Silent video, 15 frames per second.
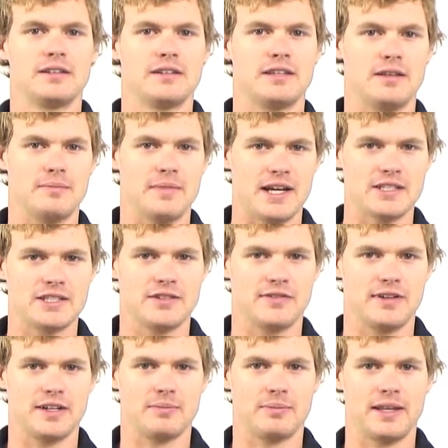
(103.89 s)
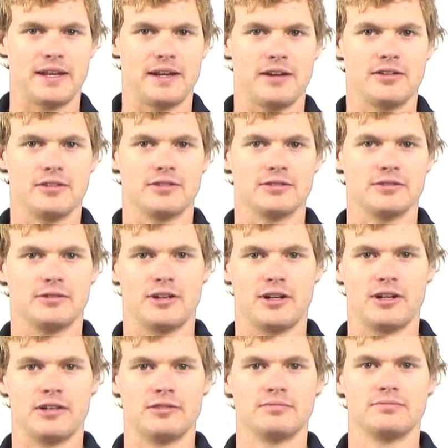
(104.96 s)
the mass of our planet or
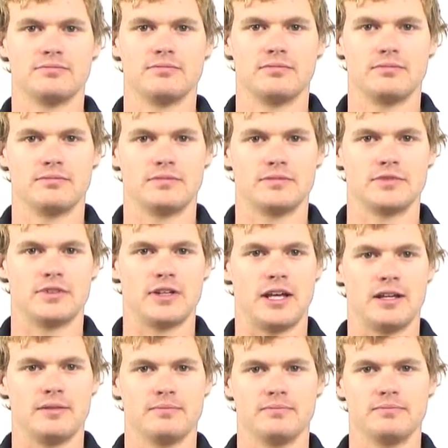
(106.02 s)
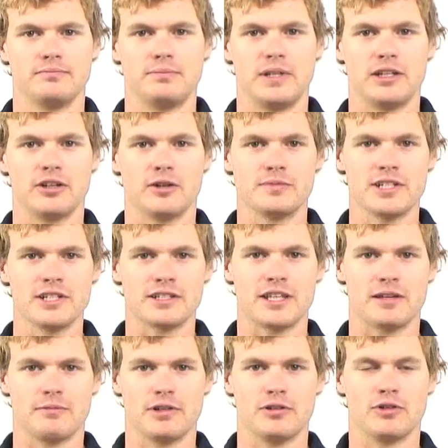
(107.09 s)
our big object
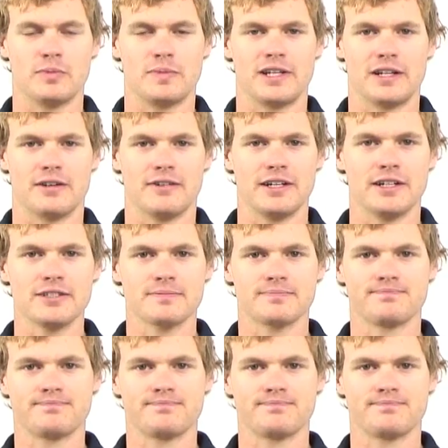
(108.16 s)
that we're orbiting around,